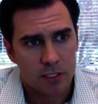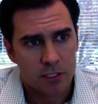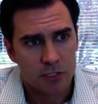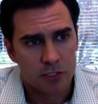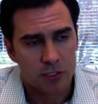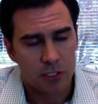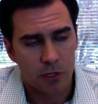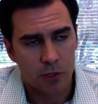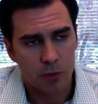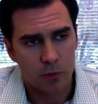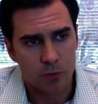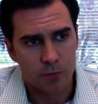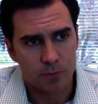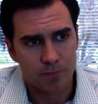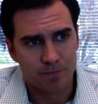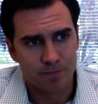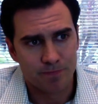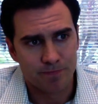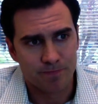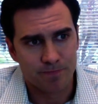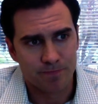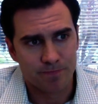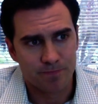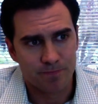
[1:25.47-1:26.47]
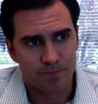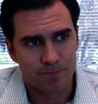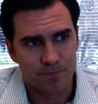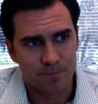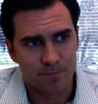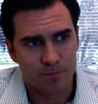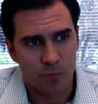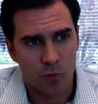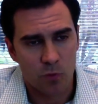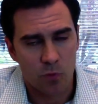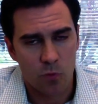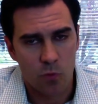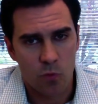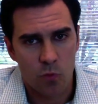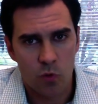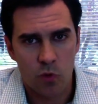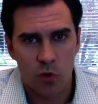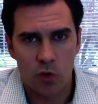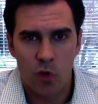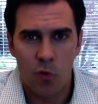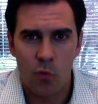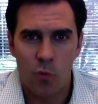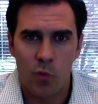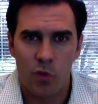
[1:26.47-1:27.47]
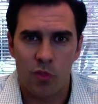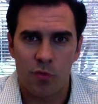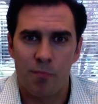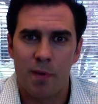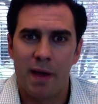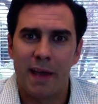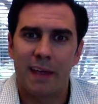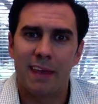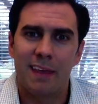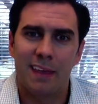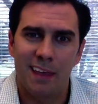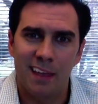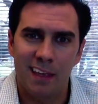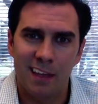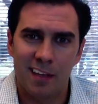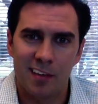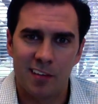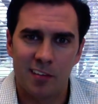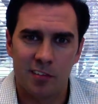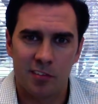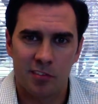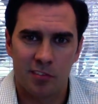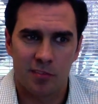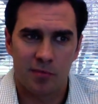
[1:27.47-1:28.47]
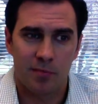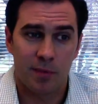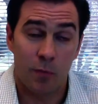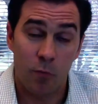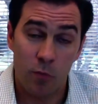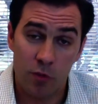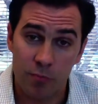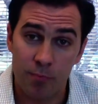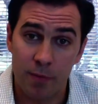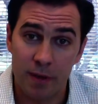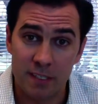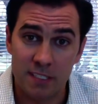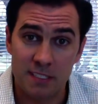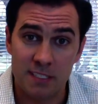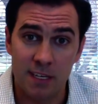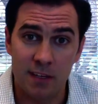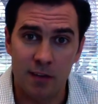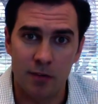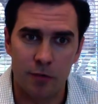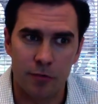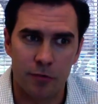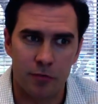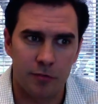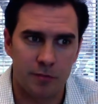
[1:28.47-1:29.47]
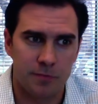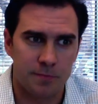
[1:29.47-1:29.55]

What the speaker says: So, with my kids and with myself,